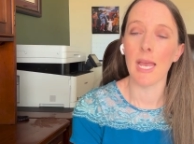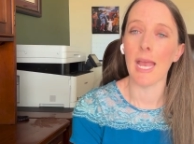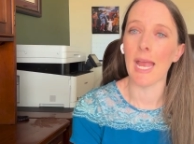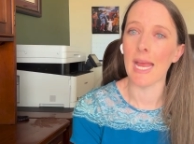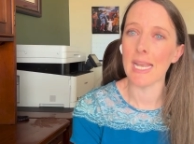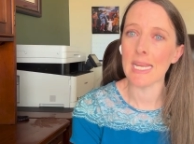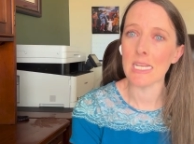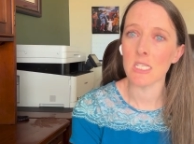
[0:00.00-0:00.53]

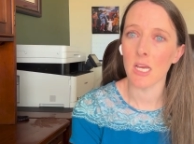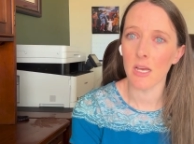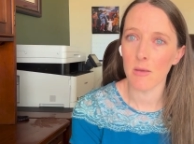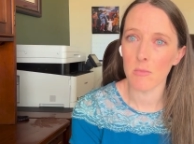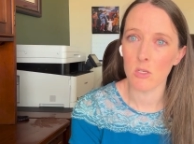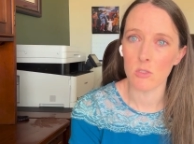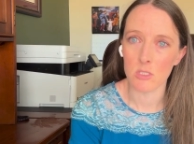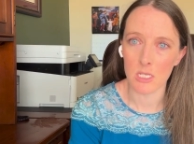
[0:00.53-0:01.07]
Anytime
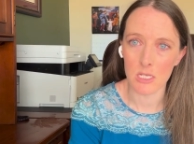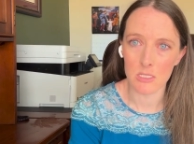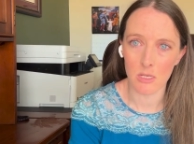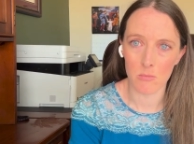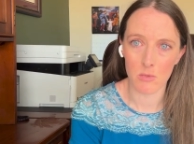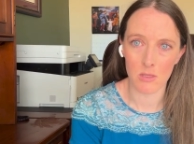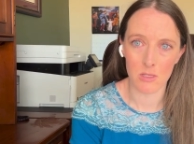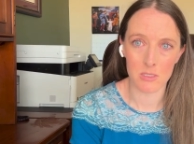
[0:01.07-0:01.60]
you see
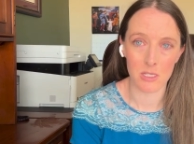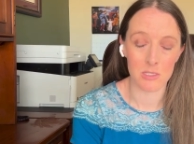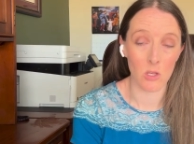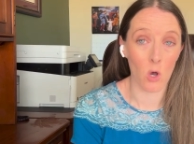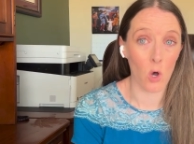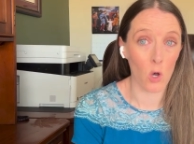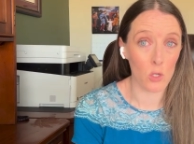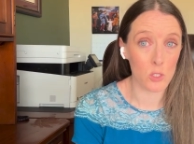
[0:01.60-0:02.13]
something that says
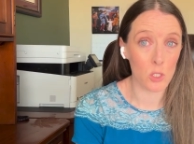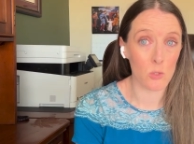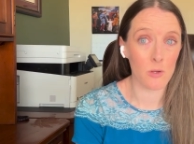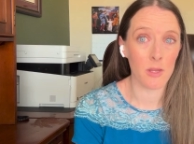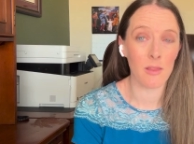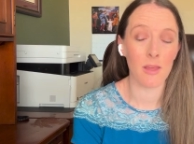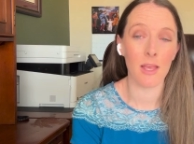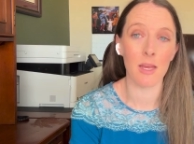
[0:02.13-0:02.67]

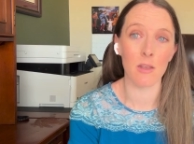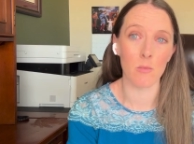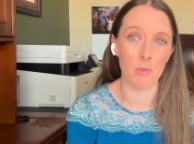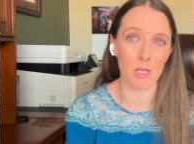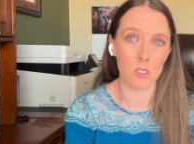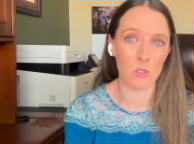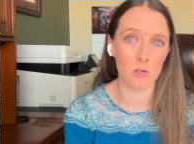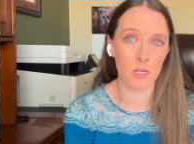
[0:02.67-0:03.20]
altering the
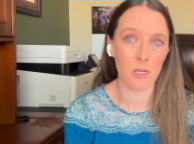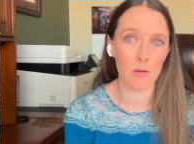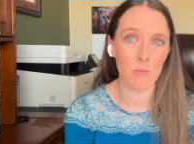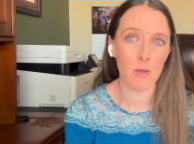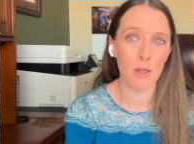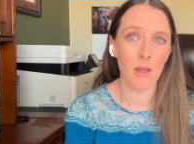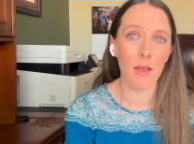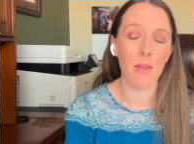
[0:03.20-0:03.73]
endometrium,
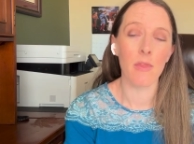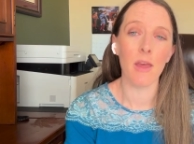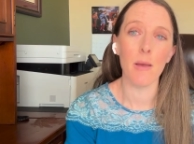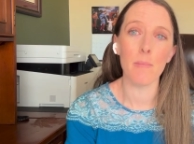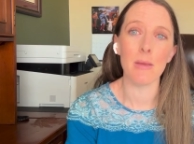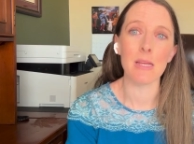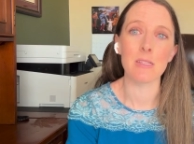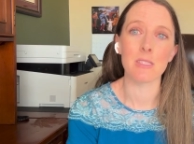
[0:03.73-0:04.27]
that
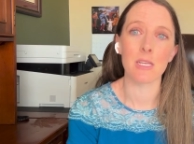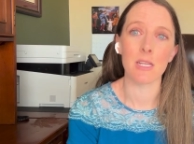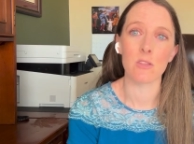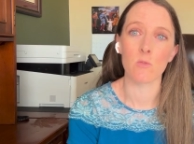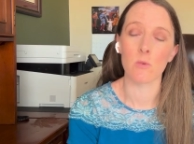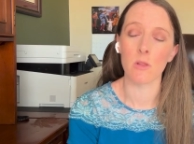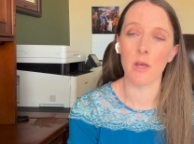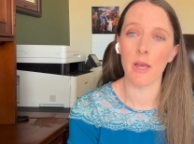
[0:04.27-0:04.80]
means that it's
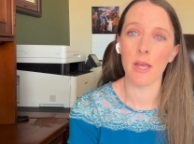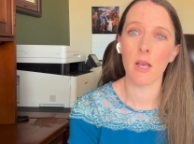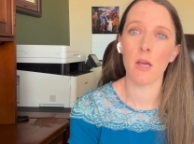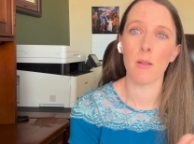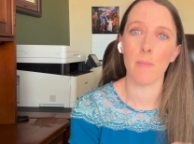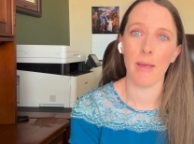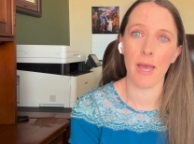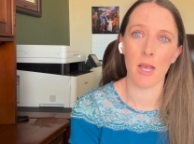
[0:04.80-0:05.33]
relying on
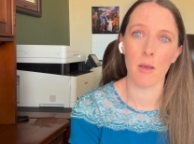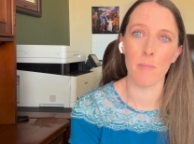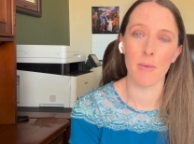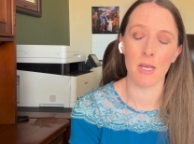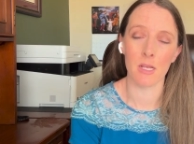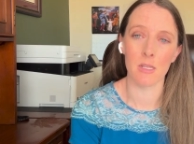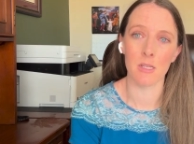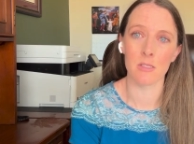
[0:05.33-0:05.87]
a backup
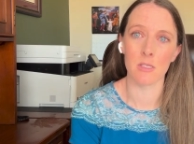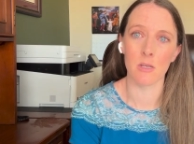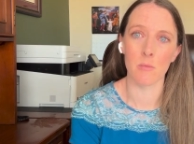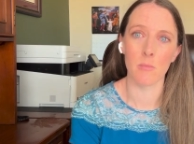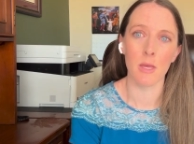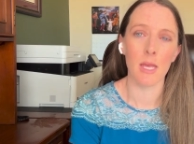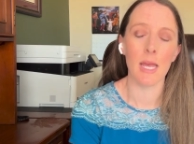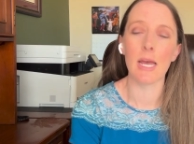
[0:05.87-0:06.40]

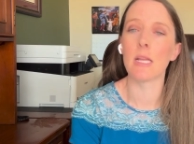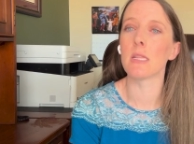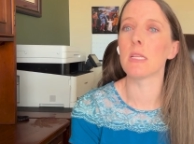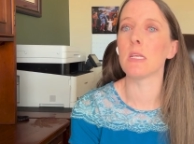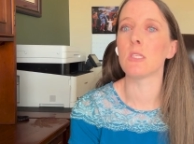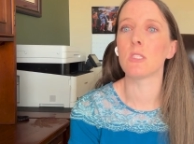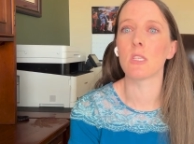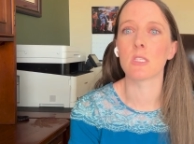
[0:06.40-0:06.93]
mechanism, at
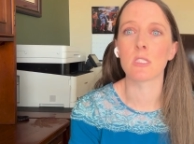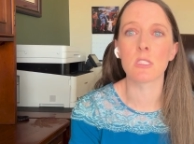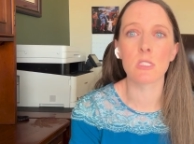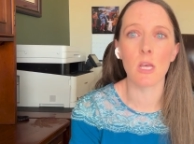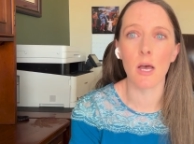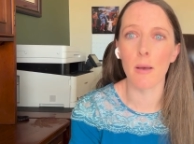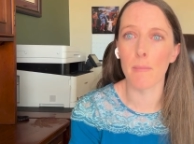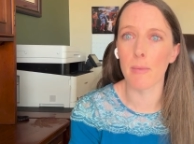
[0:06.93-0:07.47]
least to
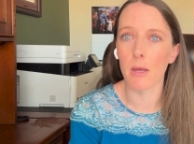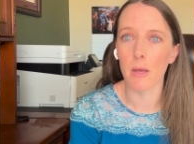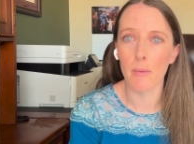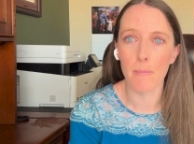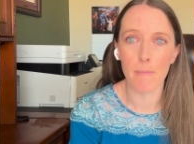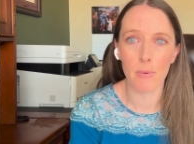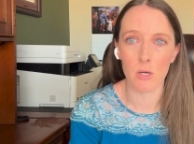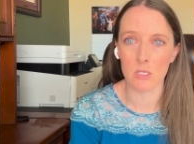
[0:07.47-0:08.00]
some
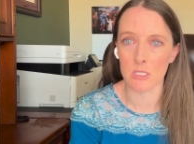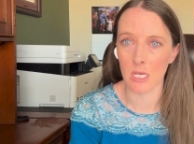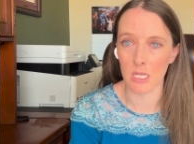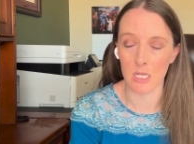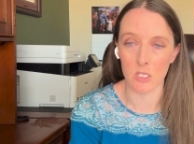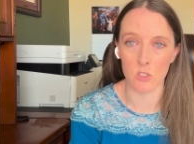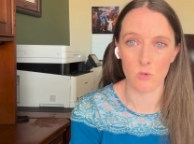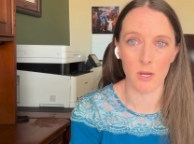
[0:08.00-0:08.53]

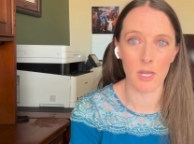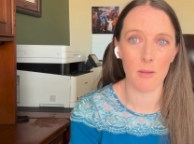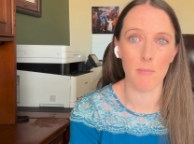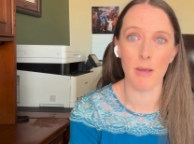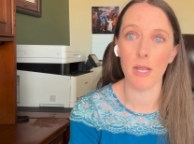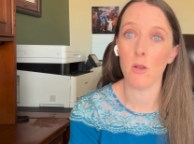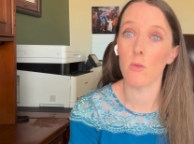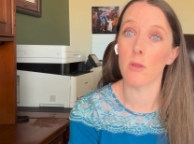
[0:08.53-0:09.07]
percentage, right? It
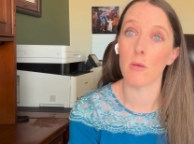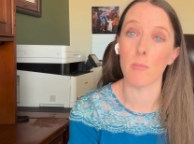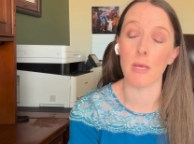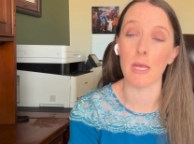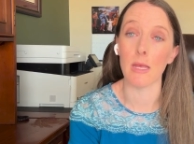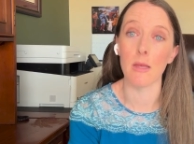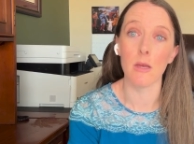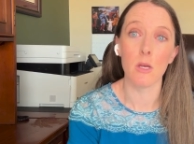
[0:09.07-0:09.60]
might only
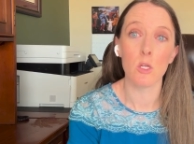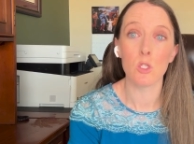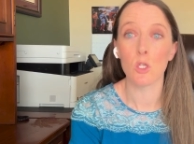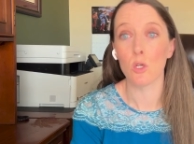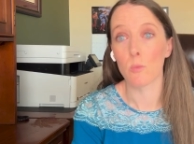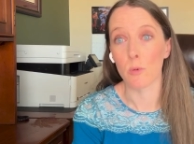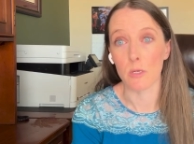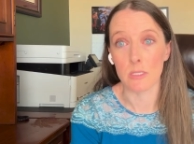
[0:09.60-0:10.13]
be
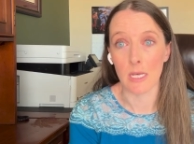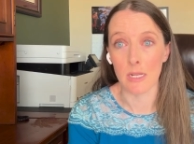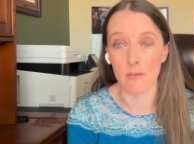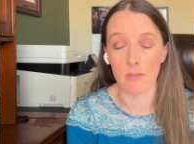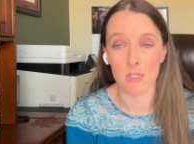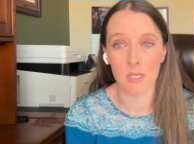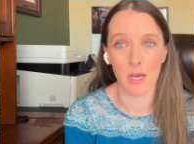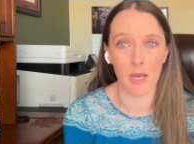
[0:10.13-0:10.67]
2% of
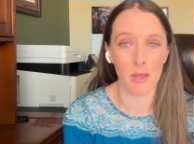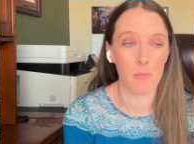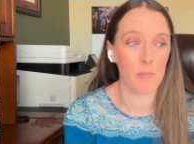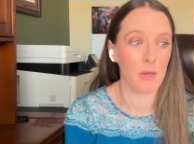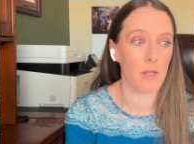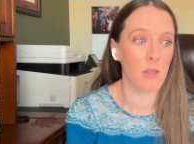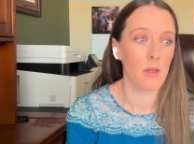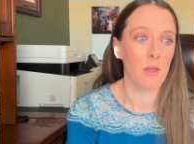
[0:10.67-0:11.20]
the time,
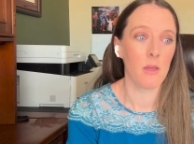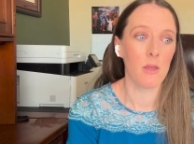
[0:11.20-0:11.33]
but